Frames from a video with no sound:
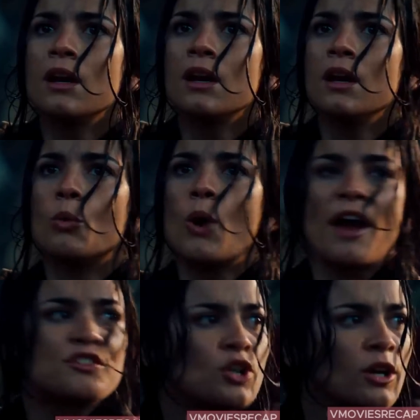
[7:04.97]
Isabelle
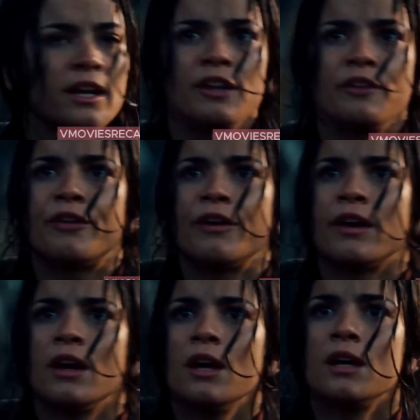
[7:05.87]
says they should leave
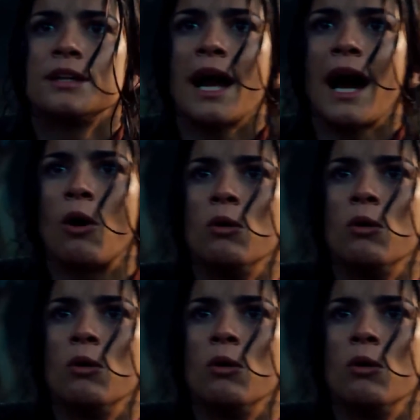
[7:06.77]
immediately,